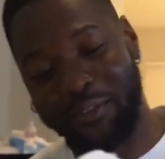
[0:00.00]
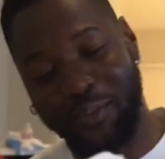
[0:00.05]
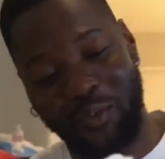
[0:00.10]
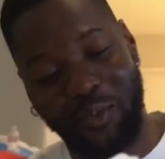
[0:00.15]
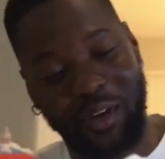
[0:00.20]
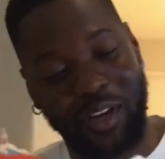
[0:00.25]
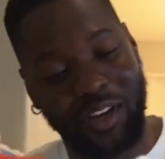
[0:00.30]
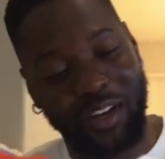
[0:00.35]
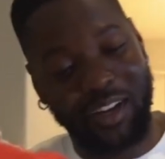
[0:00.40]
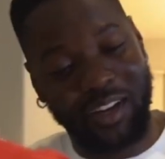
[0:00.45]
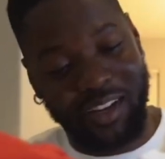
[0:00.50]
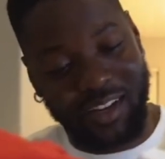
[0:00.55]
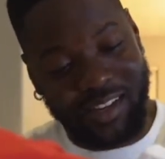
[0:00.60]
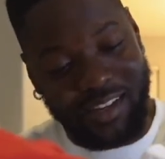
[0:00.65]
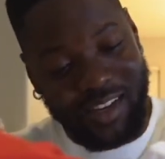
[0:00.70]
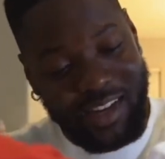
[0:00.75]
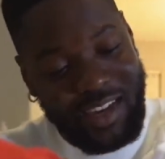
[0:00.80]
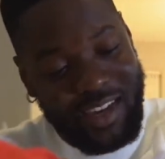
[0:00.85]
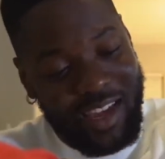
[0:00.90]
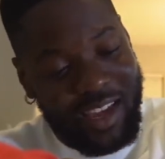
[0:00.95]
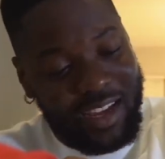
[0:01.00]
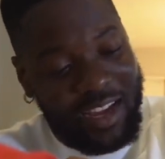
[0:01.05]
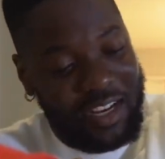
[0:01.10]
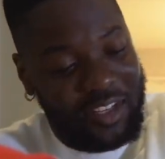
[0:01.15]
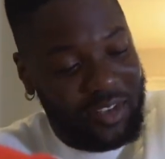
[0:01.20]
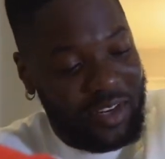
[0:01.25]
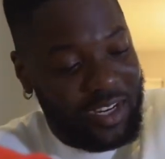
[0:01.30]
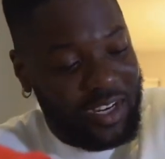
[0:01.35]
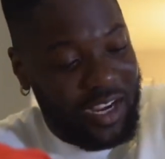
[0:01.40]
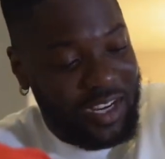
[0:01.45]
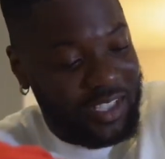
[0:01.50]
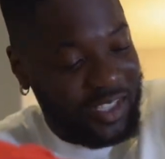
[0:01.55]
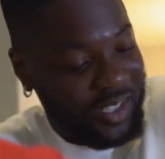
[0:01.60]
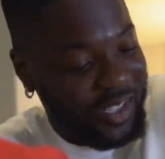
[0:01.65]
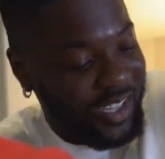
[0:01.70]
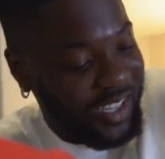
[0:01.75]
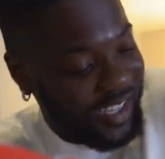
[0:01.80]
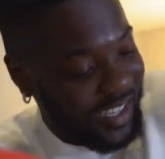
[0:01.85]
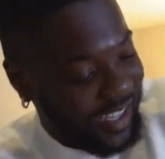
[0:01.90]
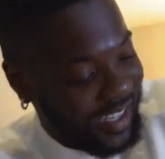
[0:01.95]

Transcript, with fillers: Support for yeah, it. Yeah, I got you. I got you.